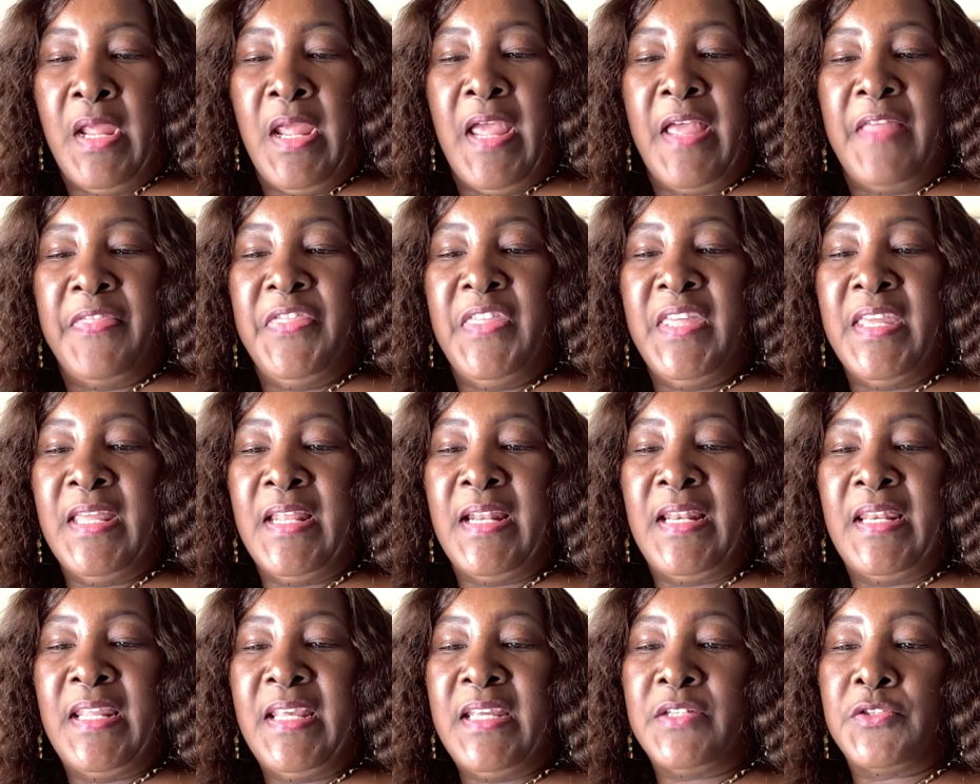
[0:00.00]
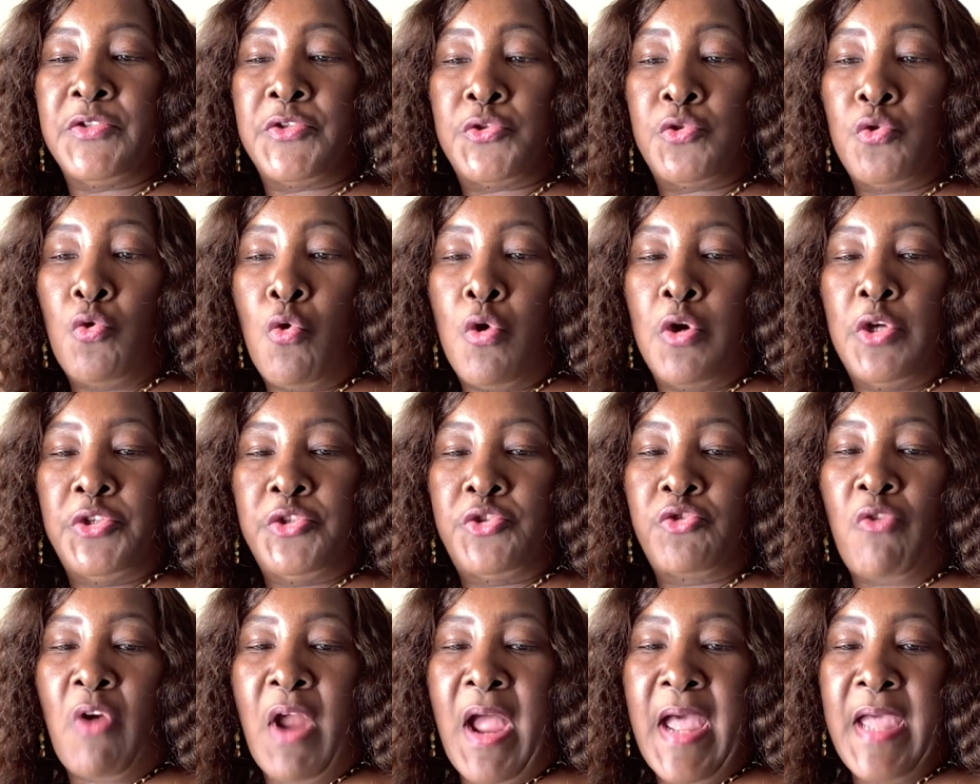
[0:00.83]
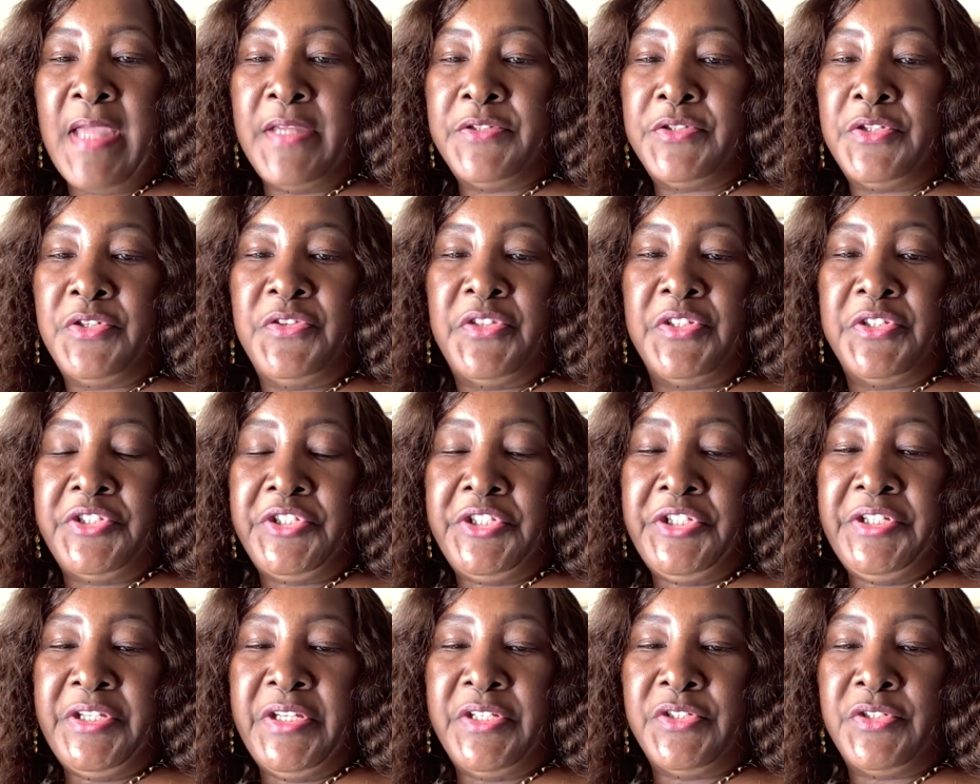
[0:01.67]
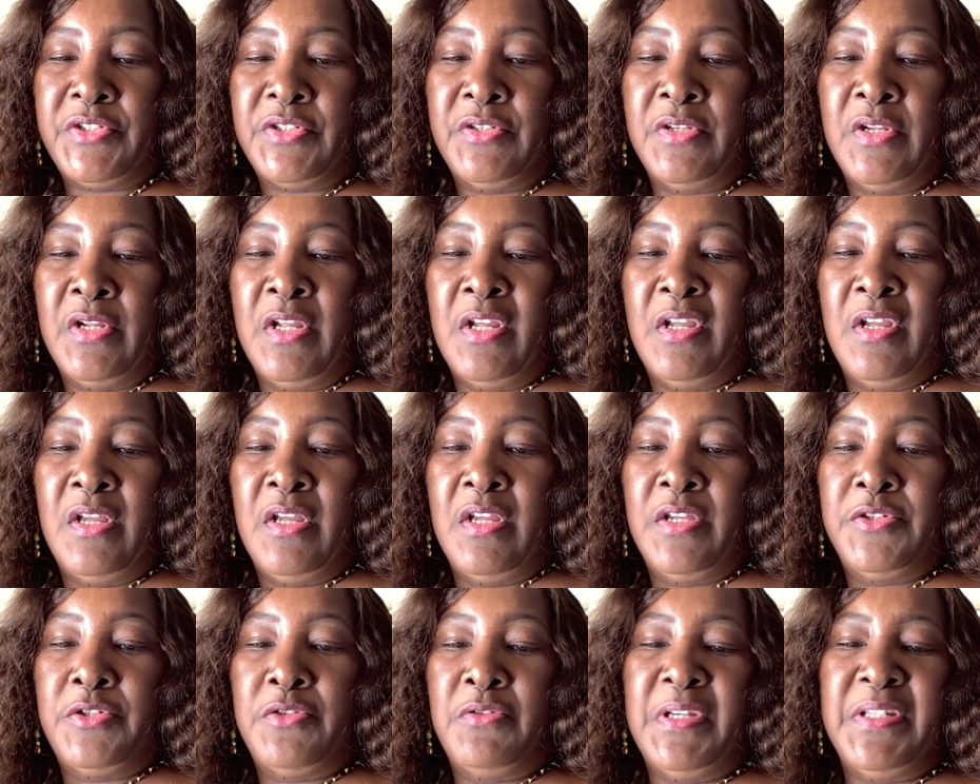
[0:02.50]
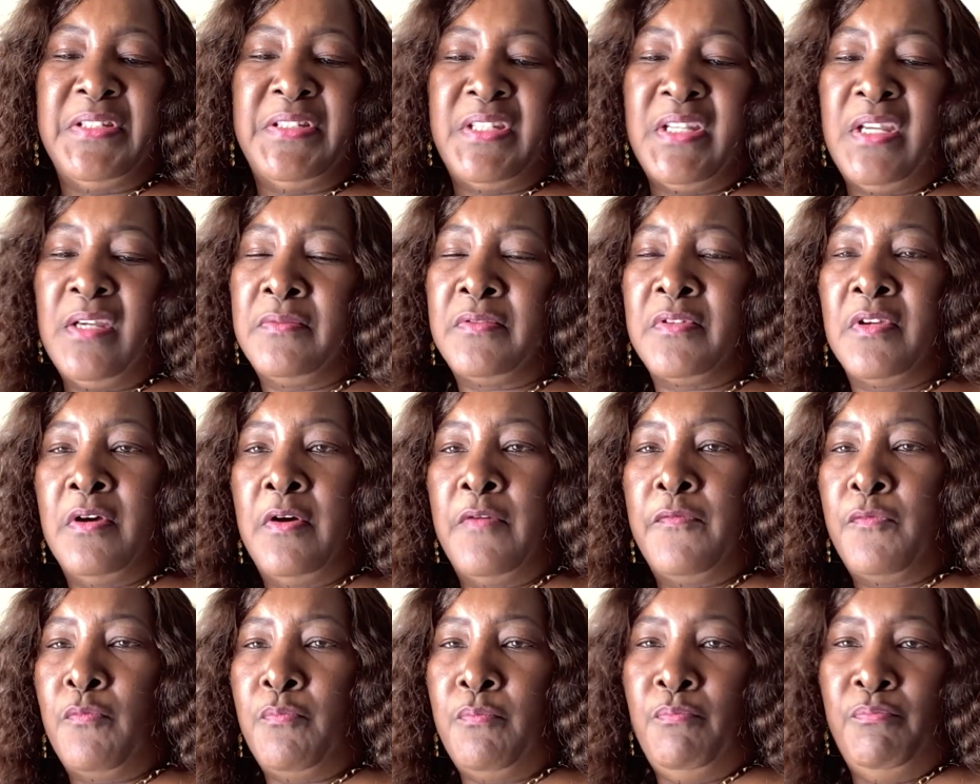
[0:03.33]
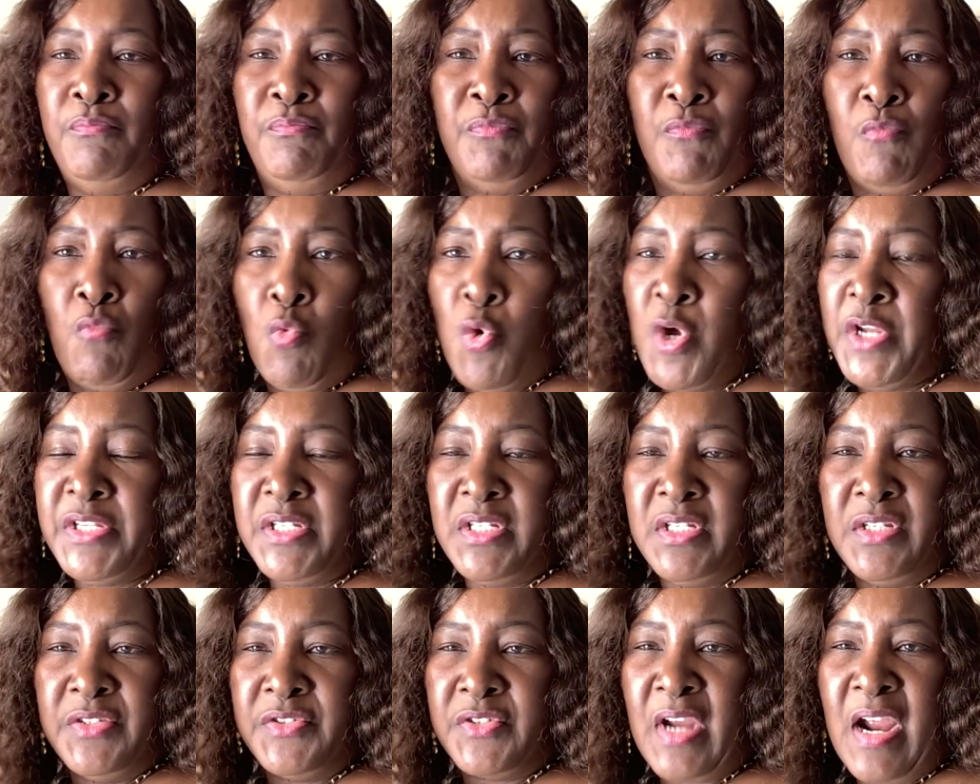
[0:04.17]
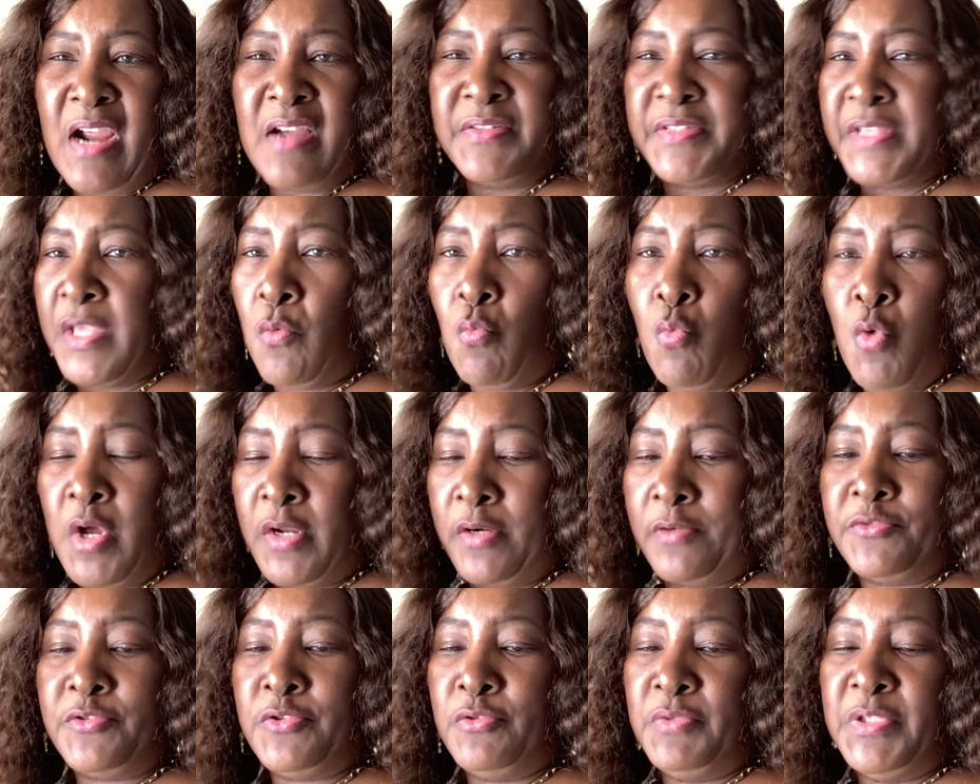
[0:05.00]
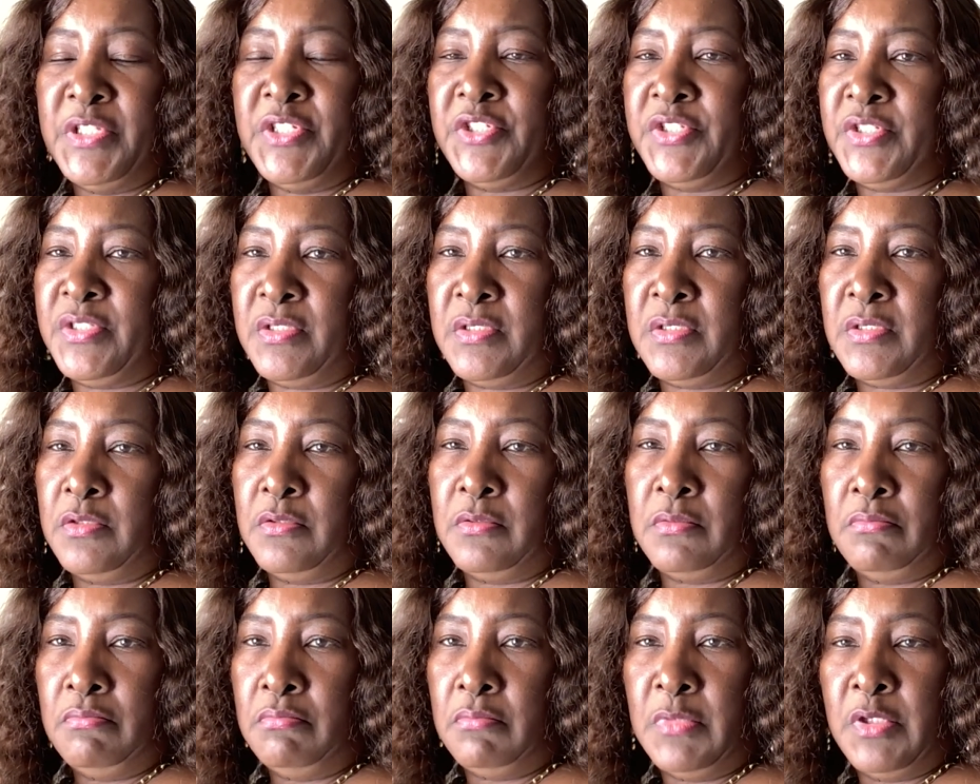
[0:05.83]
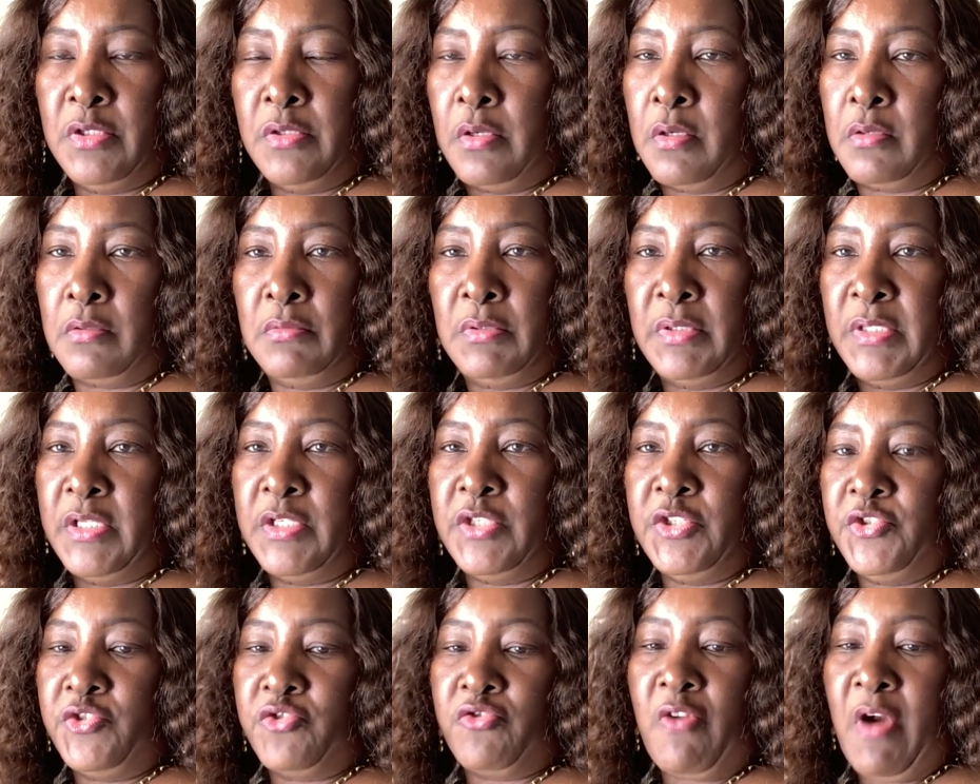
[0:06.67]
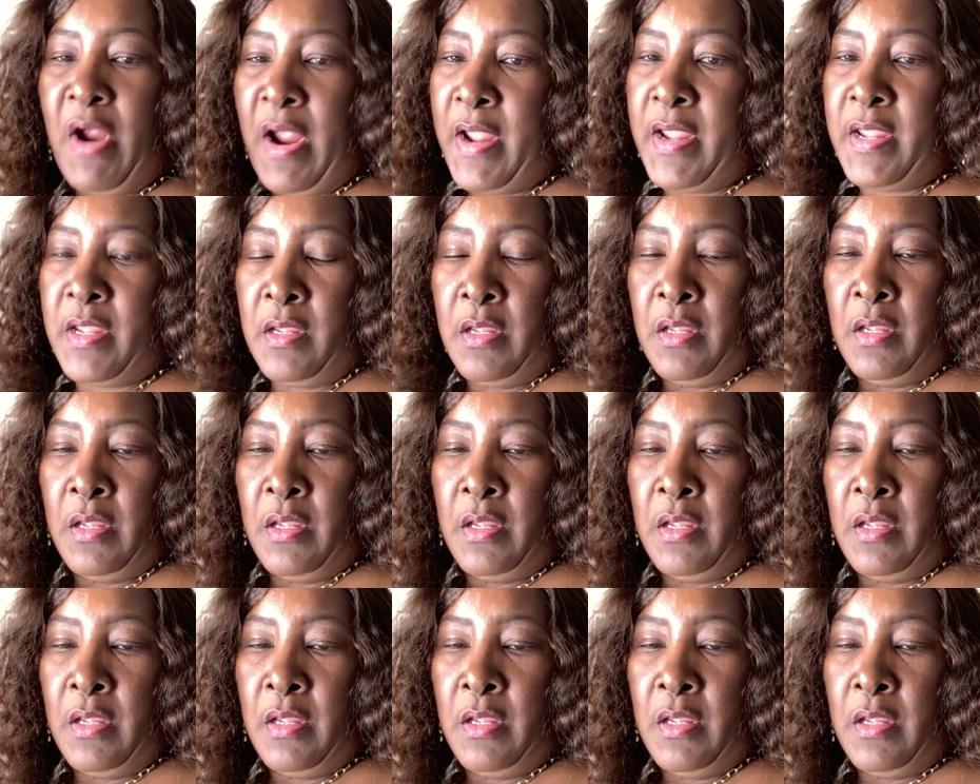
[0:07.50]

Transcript: Then let soil dry to the touch to a depth of 1 inch. I'll say 1 or 2 inches, let it dry